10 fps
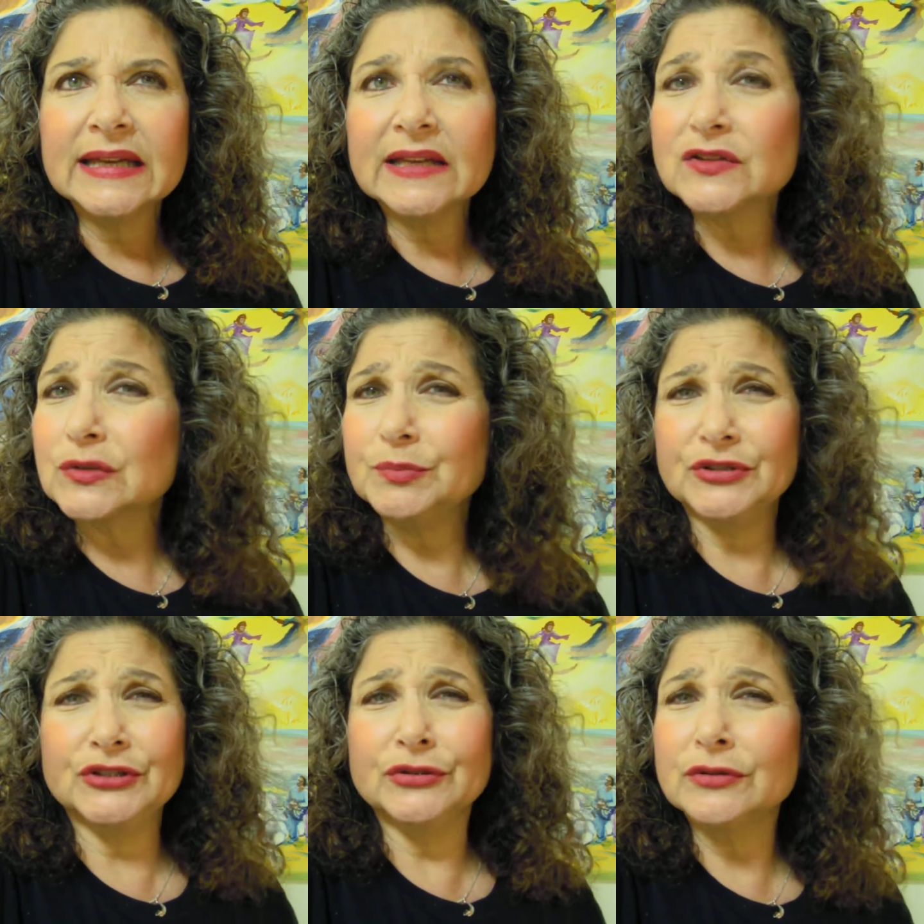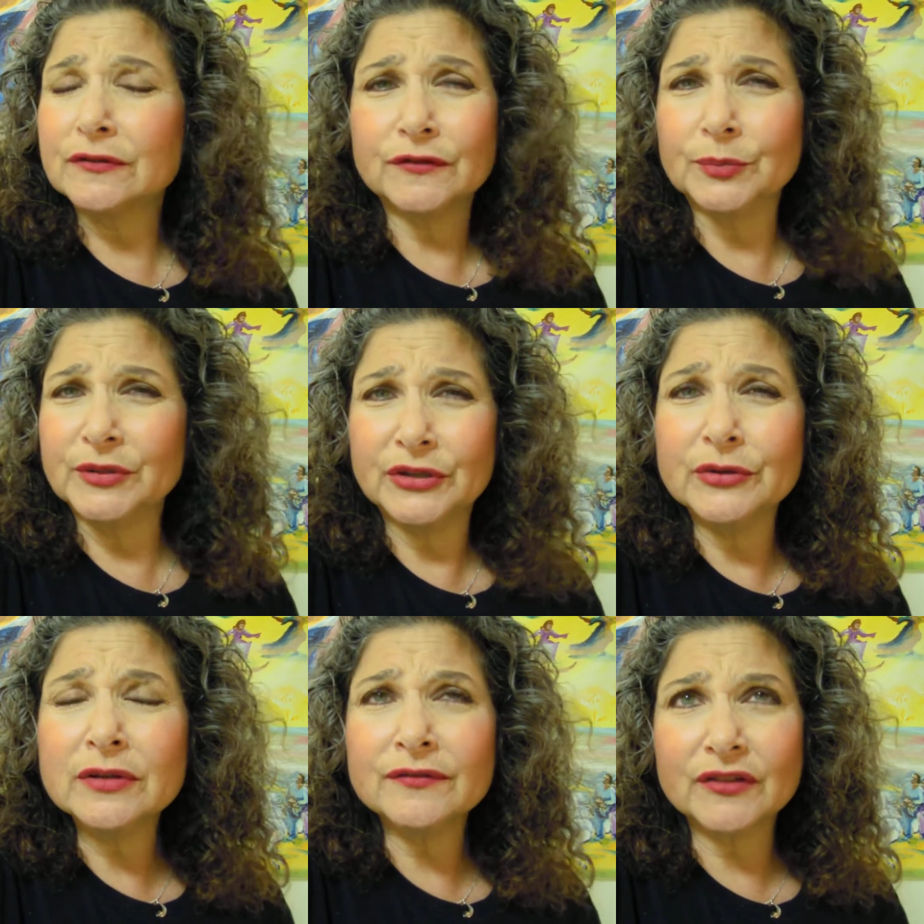into beautiful,
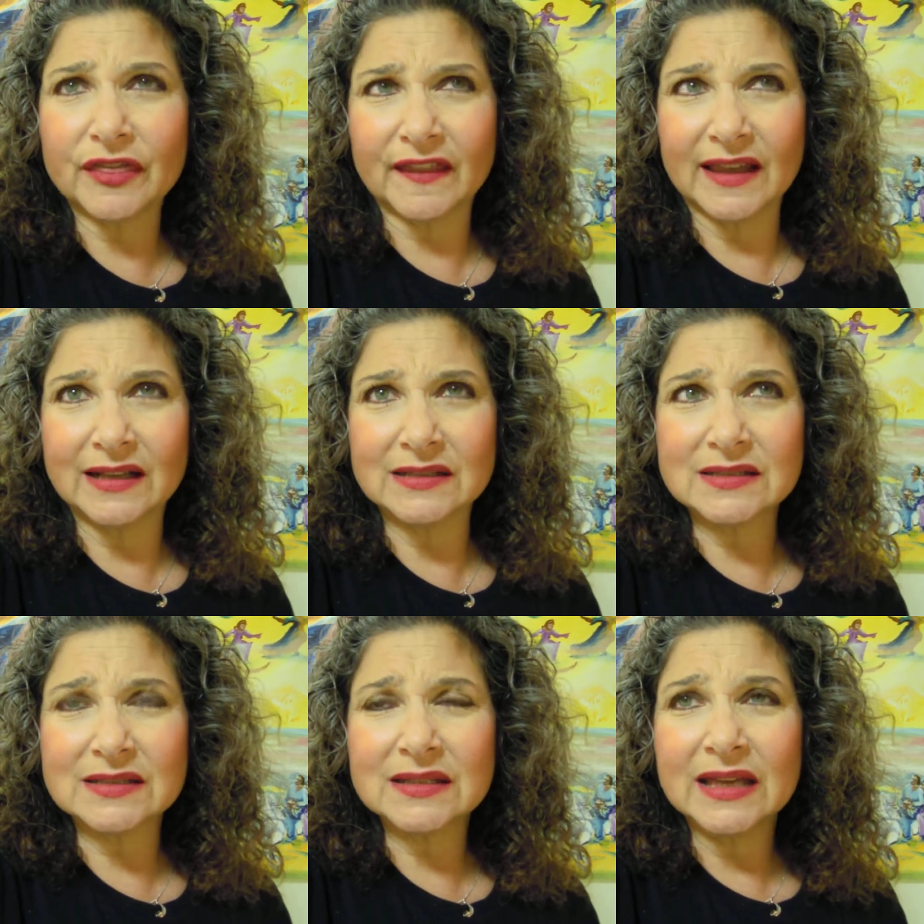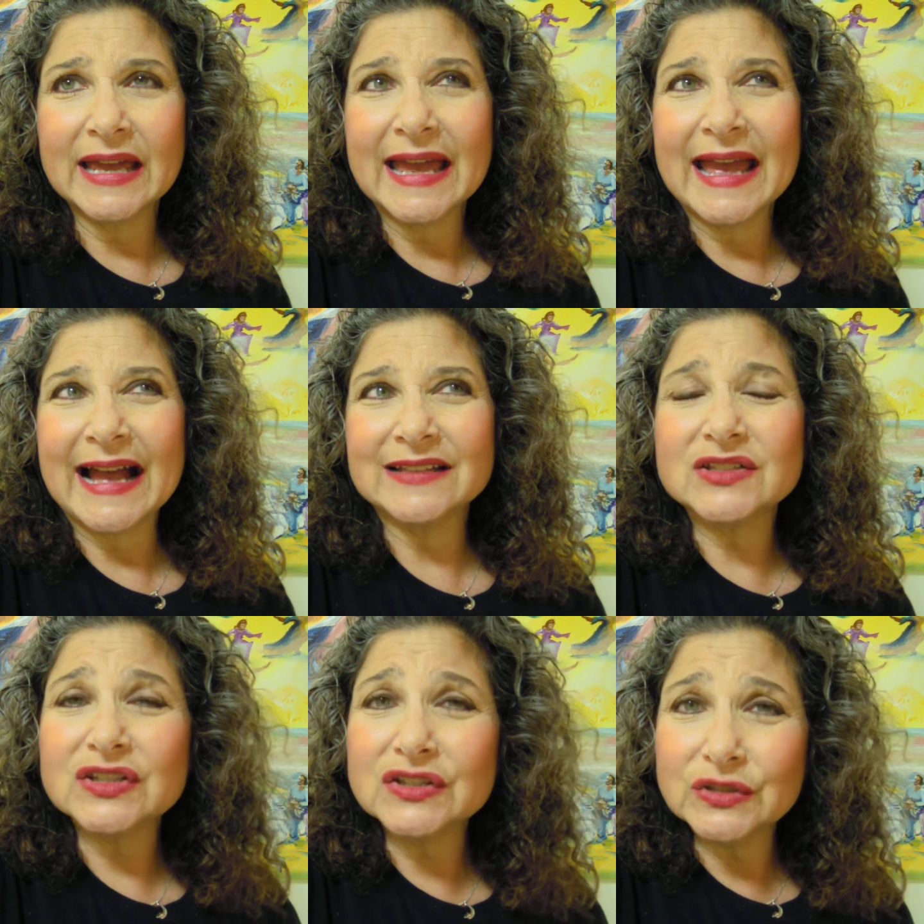beautiful things and
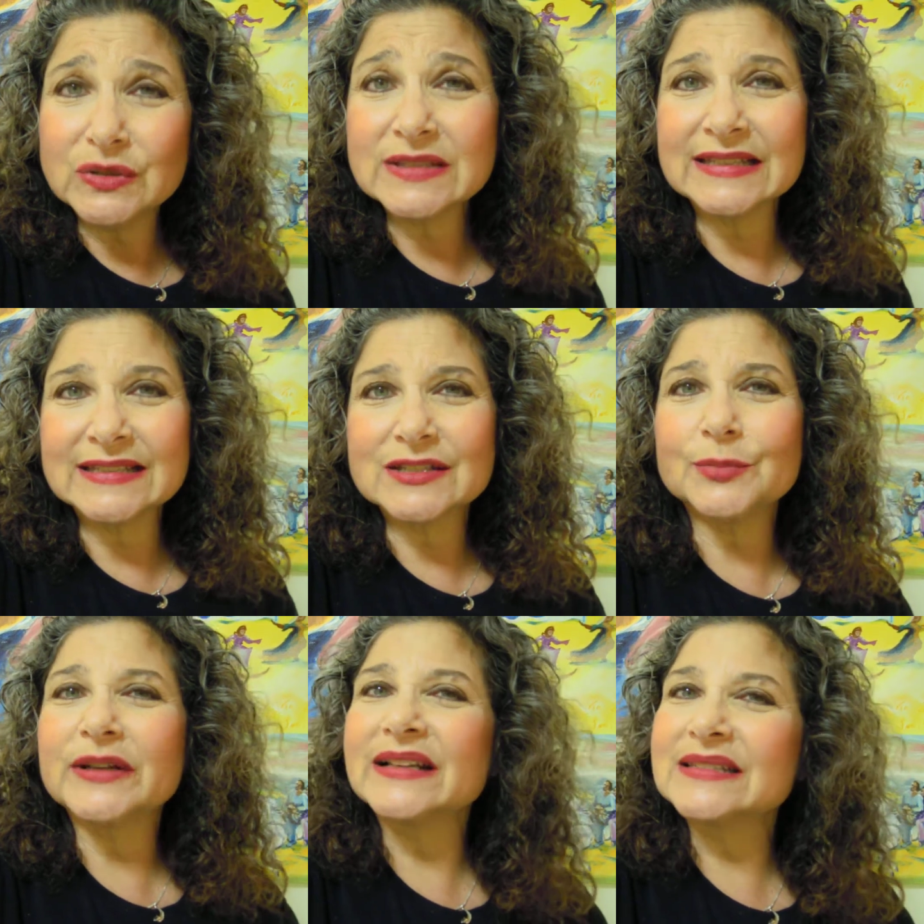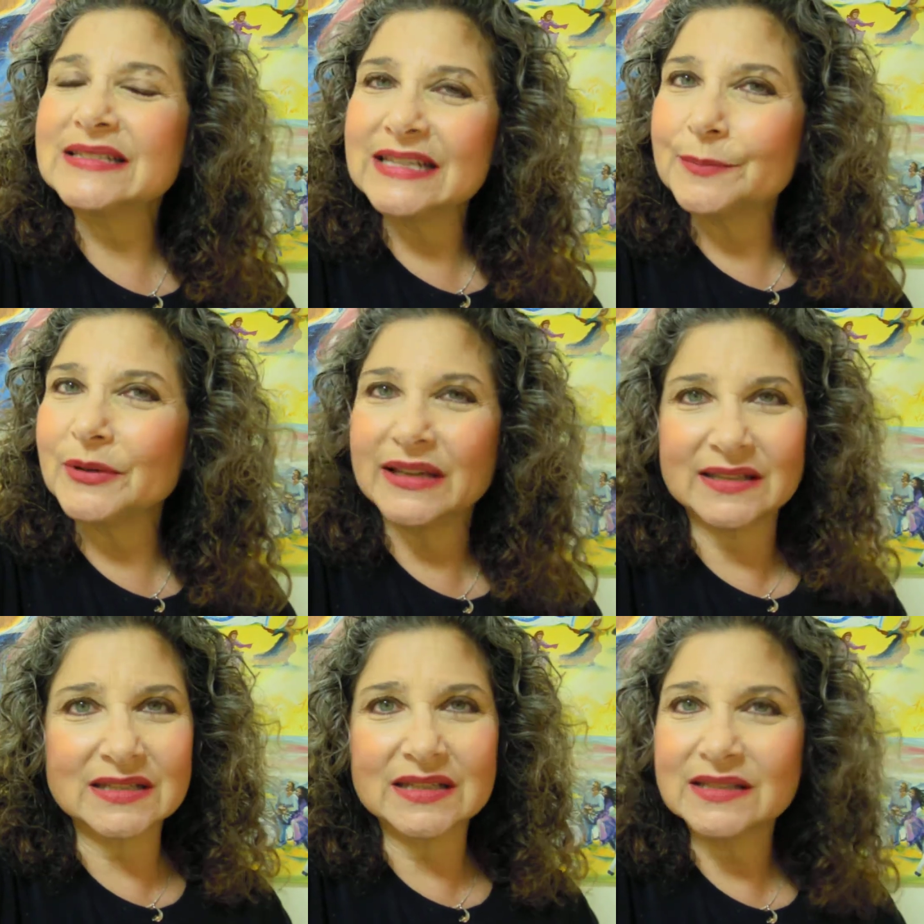to use it to bring us deeper
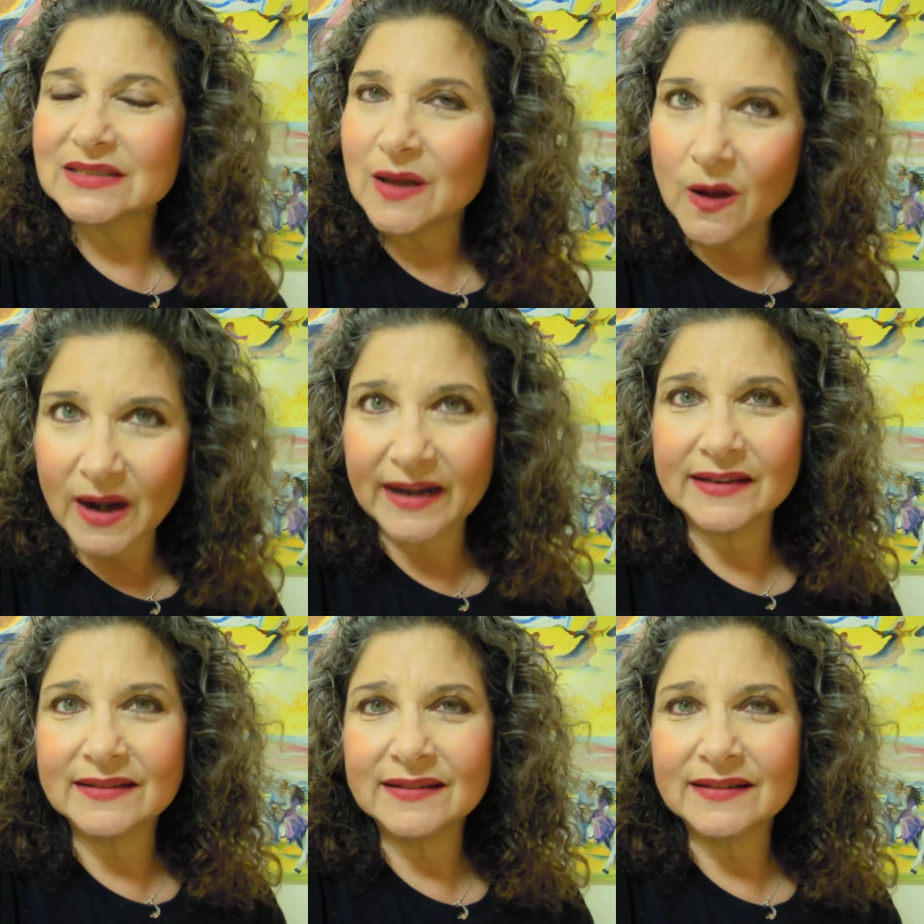into His heart.